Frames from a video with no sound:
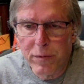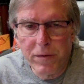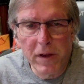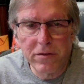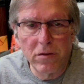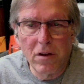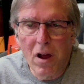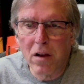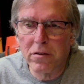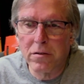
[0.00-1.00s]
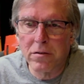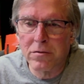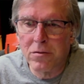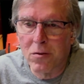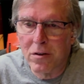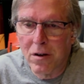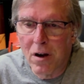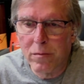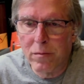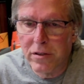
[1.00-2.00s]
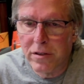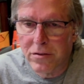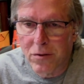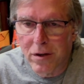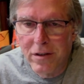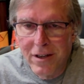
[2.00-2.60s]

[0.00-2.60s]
professional logger or arborist